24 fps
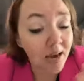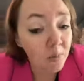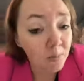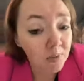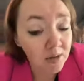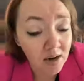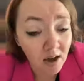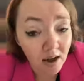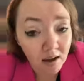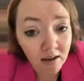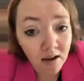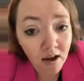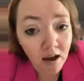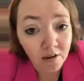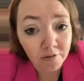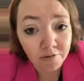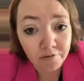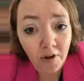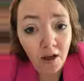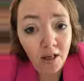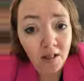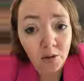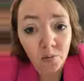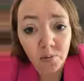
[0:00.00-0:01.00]
I would not call
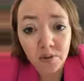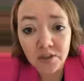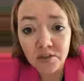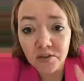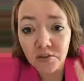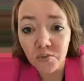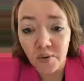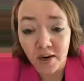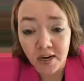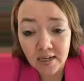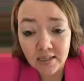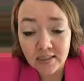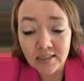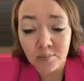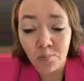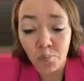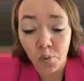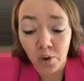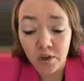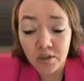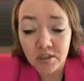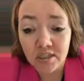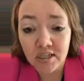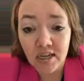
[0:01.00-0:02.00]
followers, right? It's
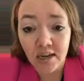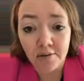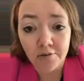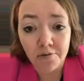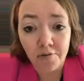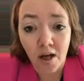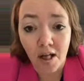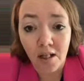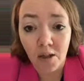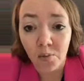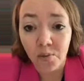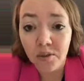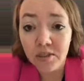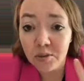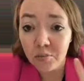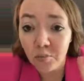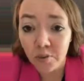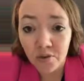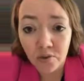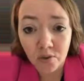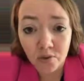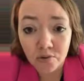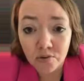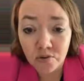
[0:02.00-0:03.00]
important to get followers,
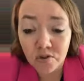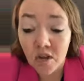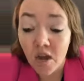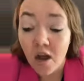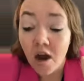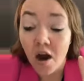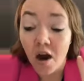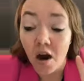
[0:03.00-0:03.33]
but those